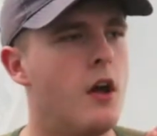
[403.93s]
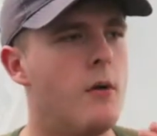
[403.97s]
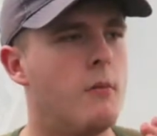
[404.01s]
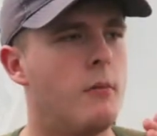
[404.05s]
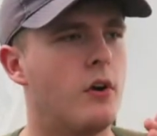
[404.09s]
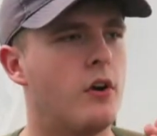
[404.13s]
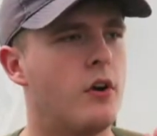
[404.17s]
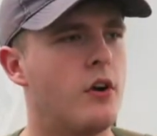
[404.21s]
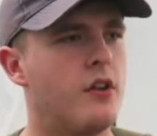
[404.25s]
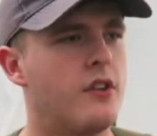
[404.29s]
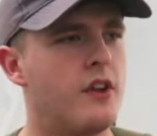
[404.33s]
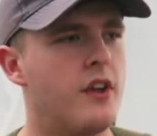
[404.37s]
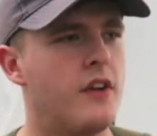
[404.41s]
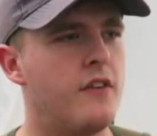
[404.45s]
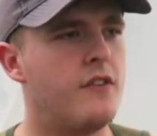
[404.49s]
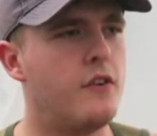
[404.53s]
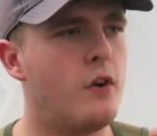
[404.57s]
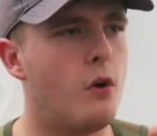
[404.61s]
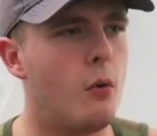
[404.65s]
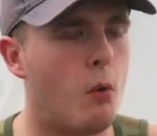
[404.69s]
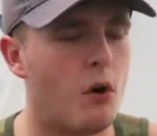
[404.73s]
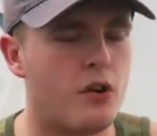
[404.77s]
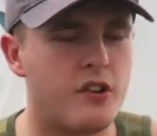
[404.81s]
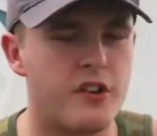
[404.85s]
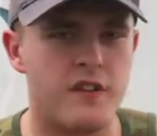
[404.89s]
Because if
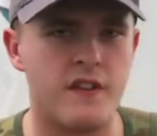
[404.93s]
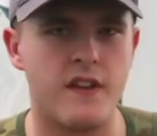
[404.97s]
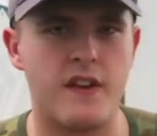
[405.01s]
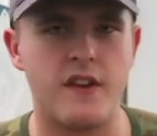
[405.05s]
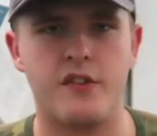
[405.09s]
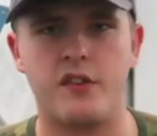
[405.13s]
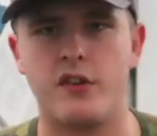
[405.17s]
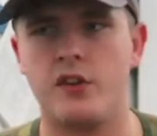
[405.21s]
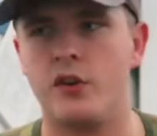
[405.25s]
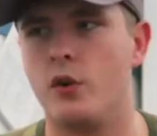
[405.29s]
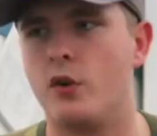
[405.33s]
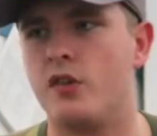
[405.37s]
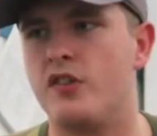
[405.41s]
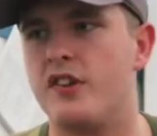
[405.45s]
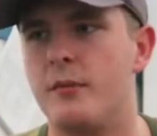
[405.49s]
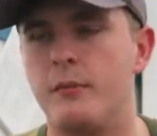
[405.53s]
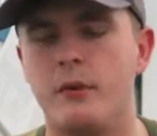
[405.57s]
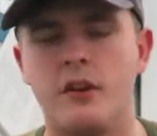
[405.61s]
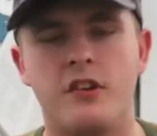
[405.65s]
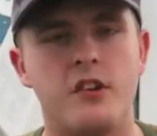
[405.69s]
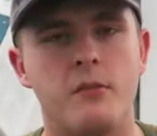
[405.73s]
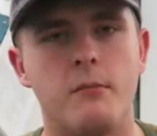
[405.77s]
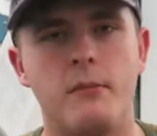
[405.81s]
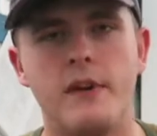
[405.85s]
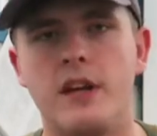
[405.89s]
you're watching this and you're
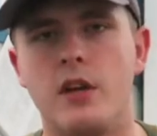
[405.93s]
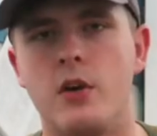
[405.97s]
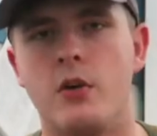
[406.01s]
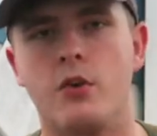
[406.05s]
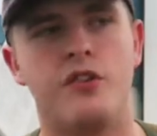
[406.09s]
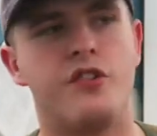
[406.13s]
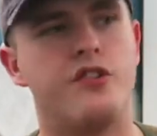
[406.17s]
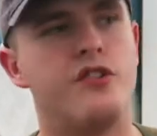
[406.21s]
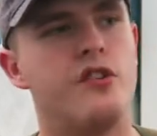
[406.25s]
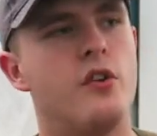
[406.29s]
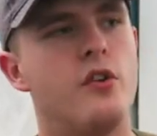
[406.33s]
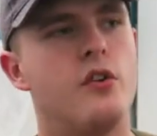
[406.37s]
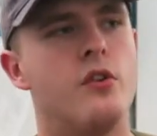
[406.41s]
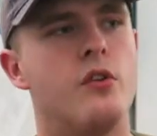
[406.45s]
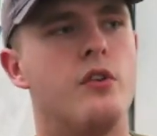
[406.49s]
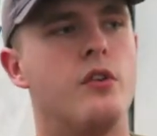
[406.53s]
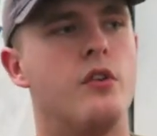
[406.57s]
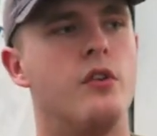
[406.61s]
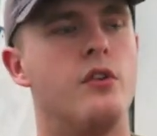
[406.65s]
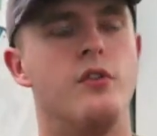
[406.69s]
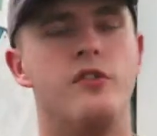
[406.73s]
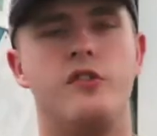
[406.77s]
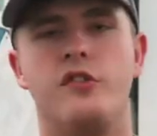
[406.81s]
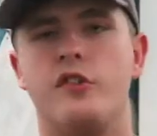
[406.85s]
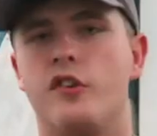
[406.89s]
similar to me, you're a student
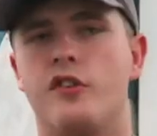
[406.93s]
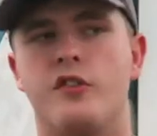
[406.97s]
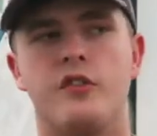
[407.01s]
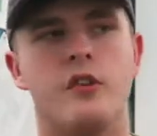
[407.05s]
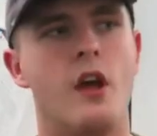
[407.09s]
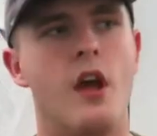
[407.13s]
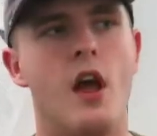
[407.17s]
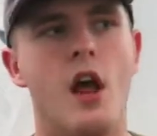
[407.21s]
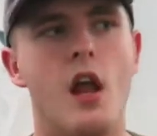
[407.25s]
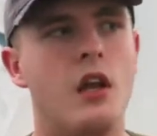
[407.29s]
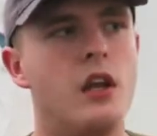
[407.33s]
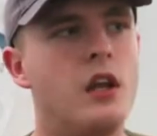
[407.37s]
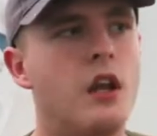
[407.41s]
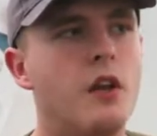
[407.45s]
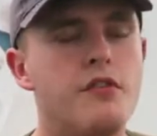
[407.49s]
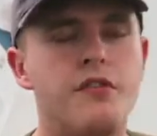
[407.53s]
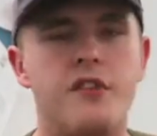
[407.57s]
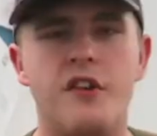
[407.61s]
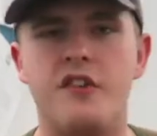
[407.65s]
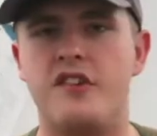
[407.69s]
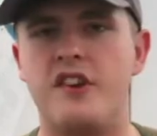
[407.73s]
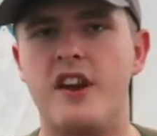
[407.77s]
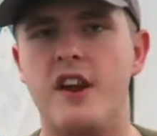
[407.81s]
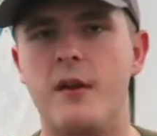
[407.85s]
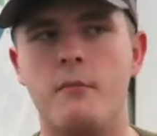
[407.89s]
who just loves
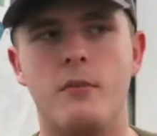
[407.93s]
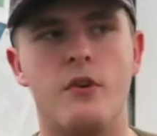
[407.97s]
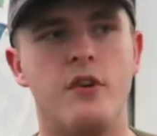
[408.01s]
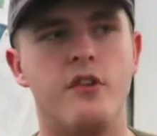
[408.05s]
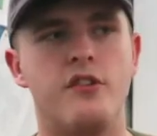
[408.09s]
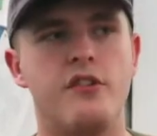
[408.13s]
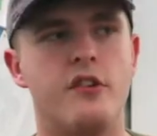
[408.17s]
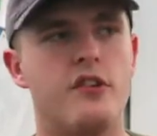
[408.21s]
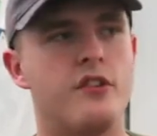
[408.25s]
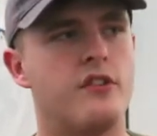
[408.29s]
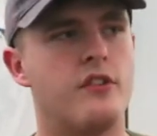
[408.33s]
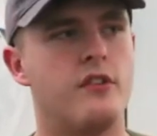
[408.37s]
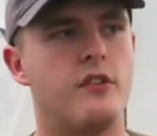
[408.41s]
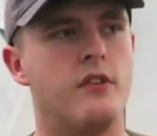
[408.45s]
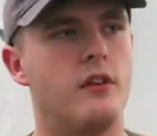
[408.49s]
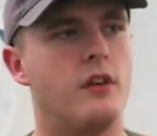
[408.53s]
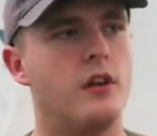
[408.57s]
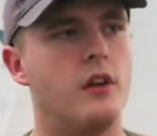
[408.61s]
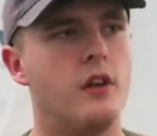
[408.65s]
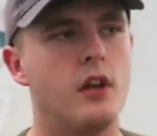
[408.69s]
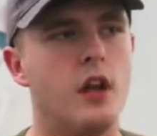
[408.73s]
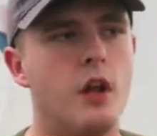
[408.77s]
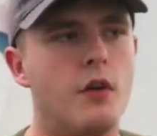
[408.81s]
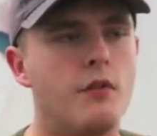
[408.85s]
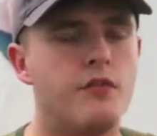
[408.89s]
the gym and just
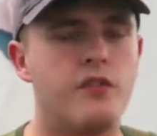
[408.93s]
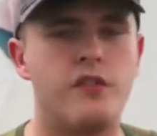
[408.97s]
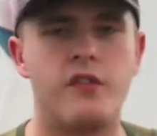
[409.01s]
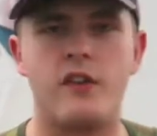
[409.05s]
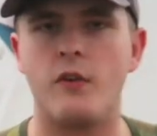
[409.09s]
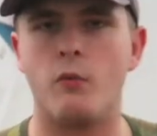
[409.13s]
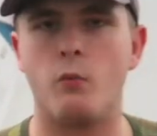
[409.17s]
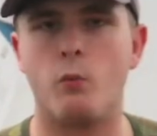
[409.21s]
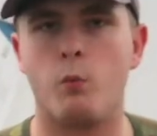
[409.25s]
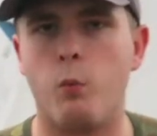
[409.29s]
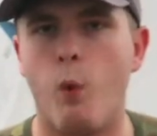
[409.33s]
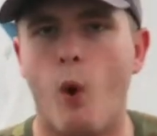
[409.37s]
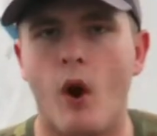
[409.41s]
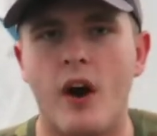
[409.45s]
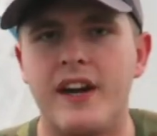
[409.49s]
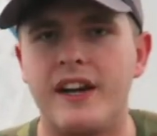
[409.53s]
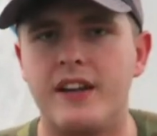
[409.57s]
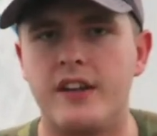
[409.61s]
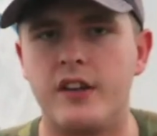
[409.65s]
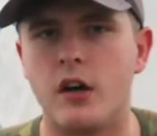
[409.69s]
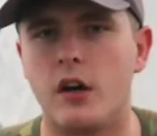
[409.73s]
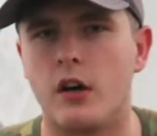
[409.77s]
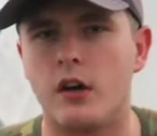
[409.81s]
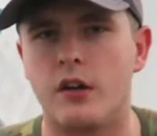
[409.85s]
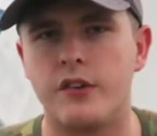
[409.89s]
loves what
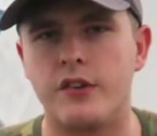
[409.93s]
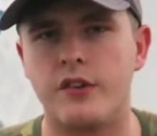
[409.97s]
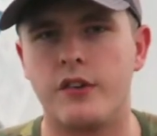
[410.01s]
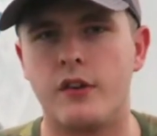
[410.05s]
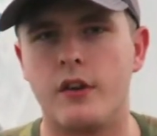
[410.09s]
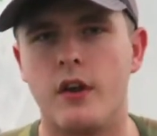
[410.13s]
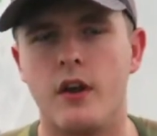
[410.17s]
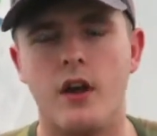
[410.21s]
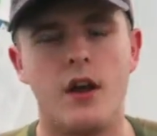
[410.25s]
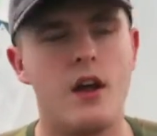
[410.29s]
he does,